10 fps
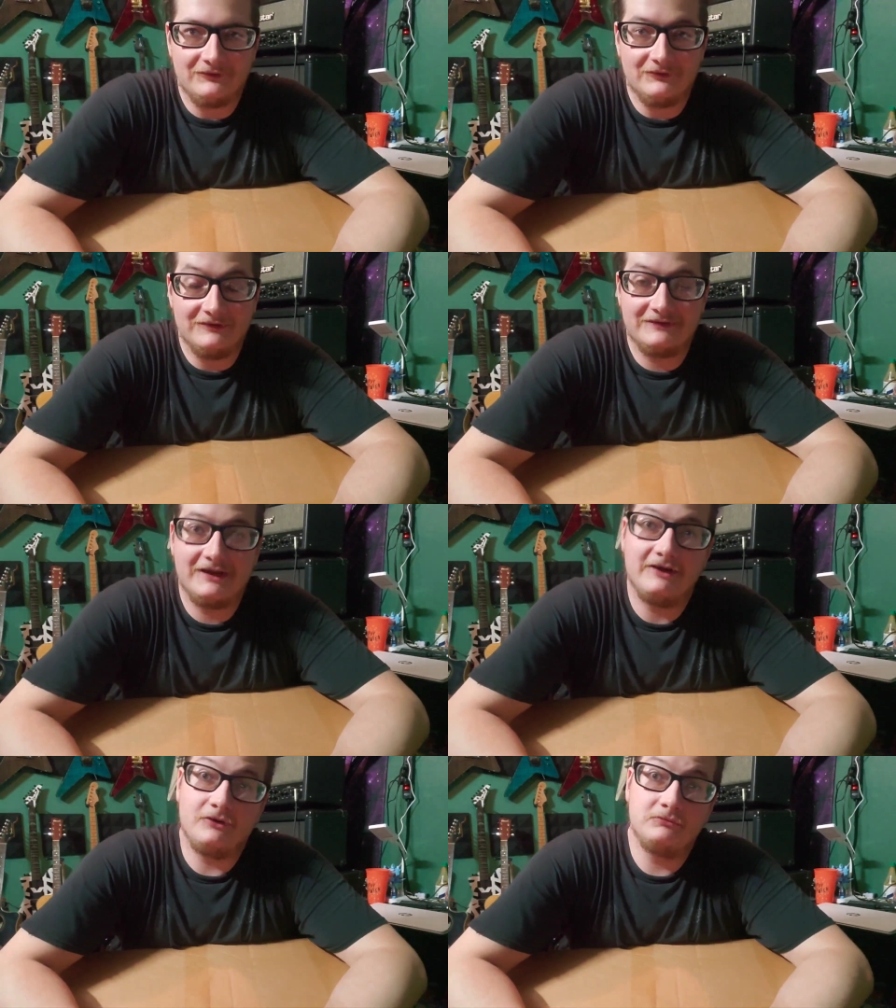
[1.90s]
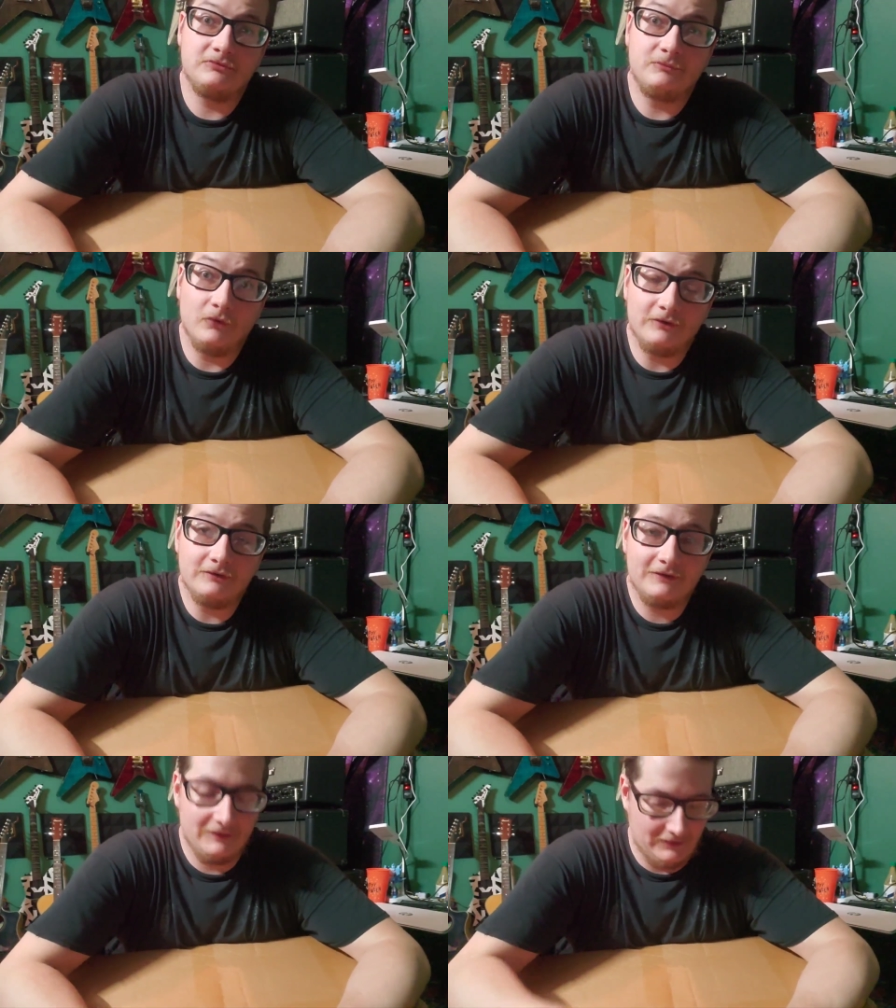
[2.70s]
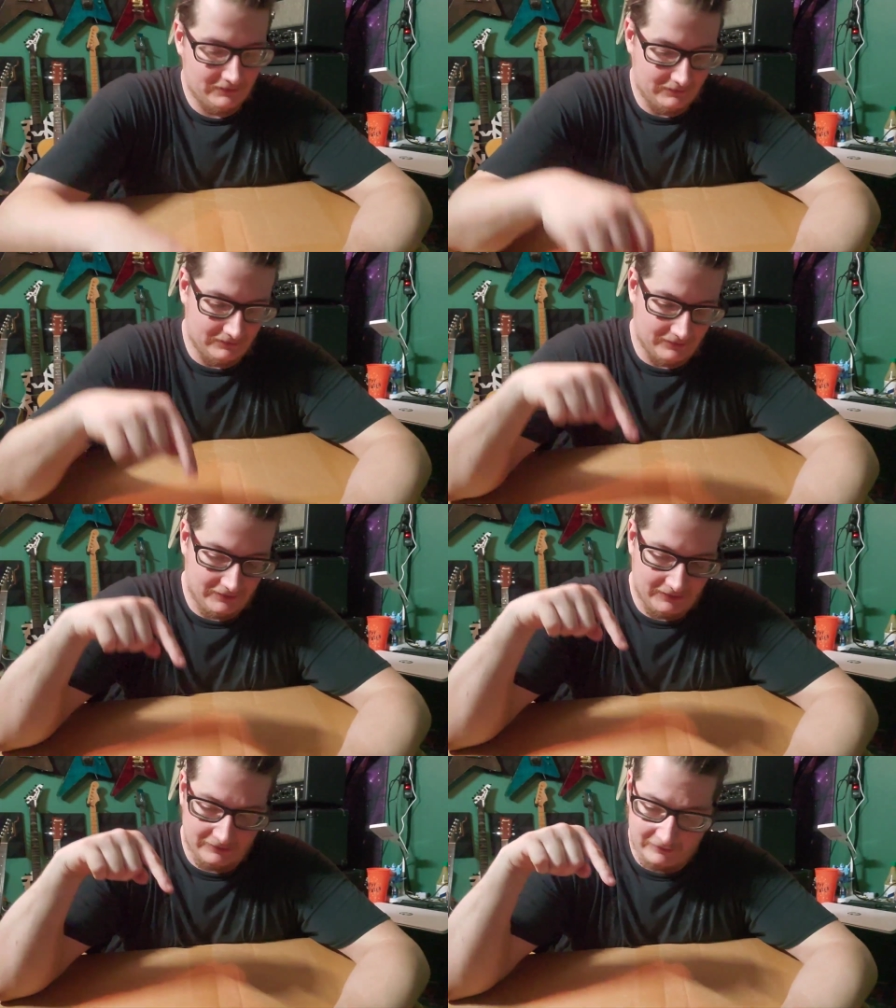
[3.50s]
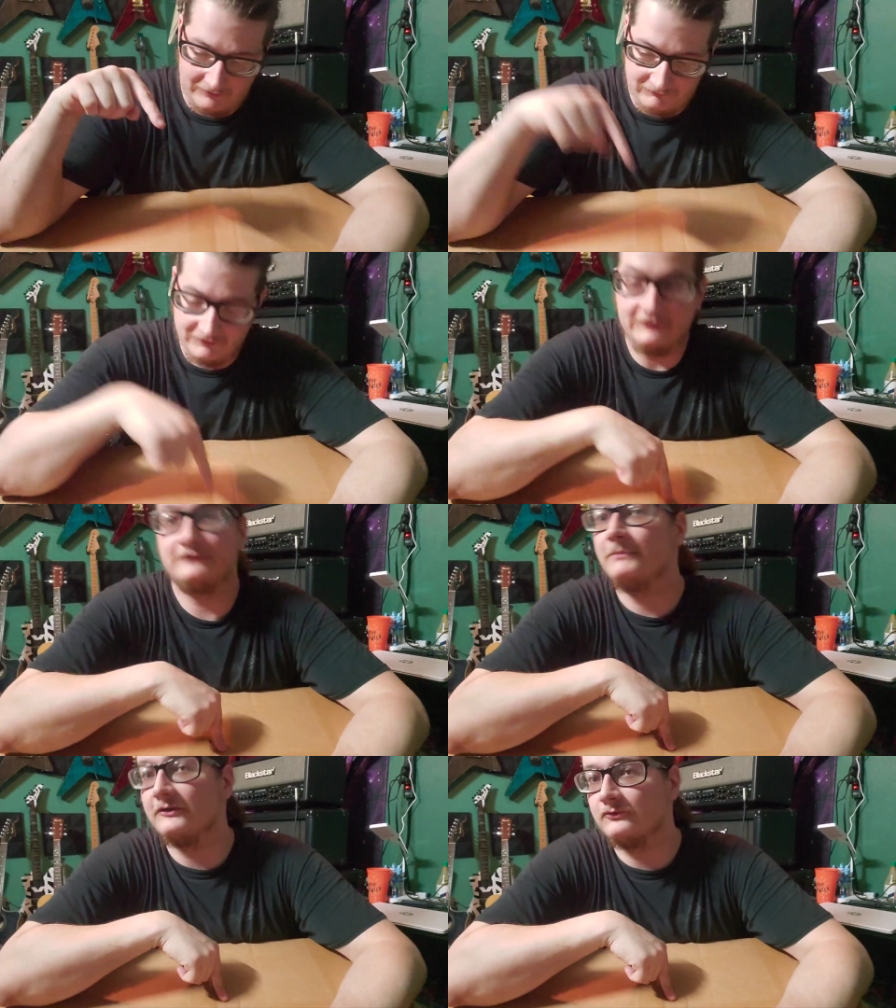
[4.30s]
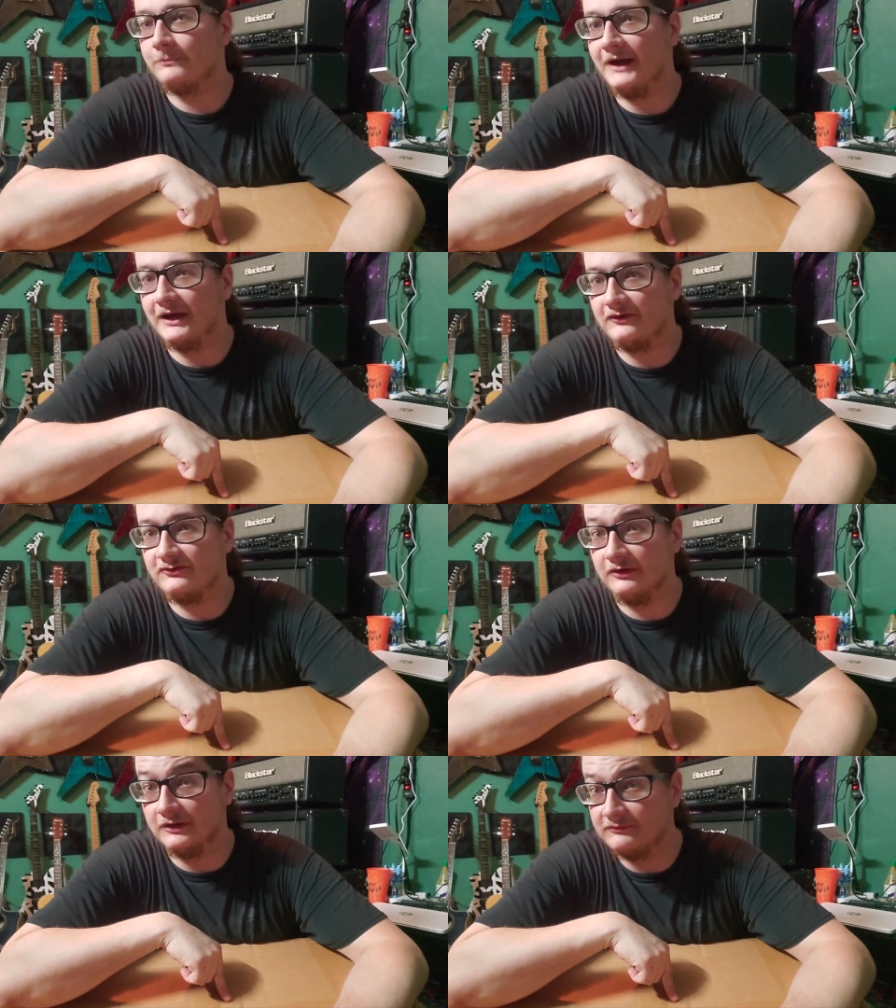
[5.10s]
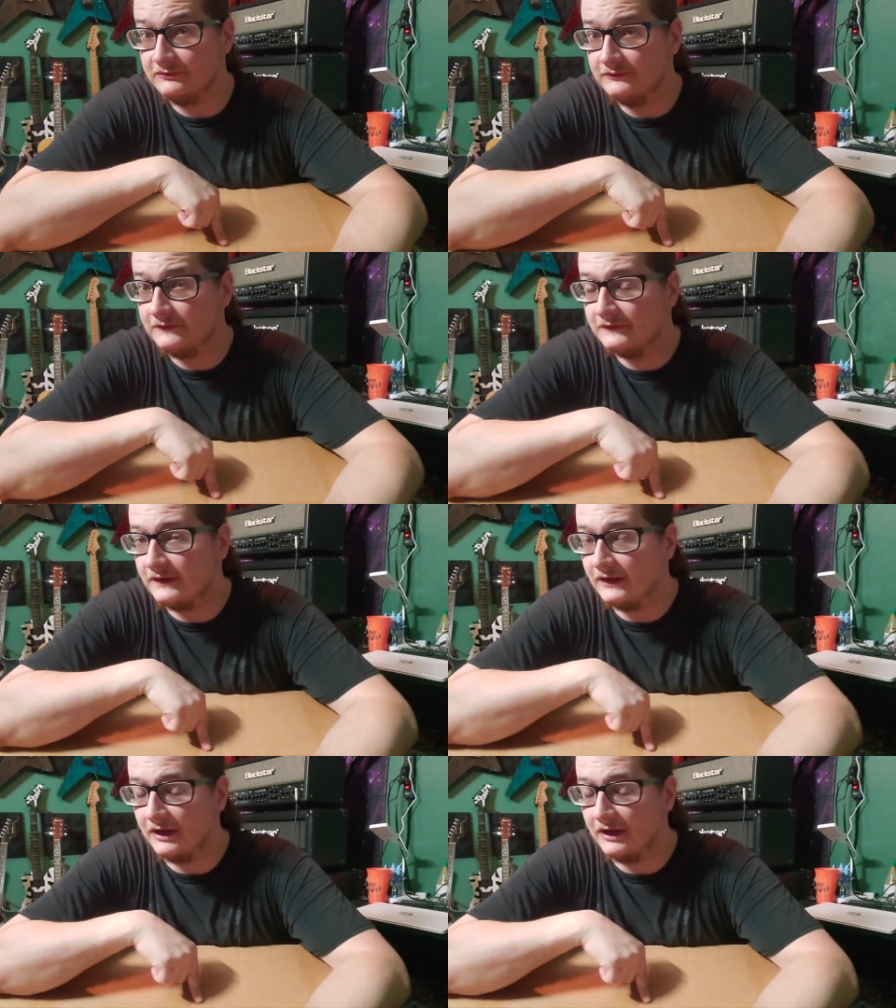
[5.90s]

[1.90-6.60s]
So I just got home from work and I had a very special package delivered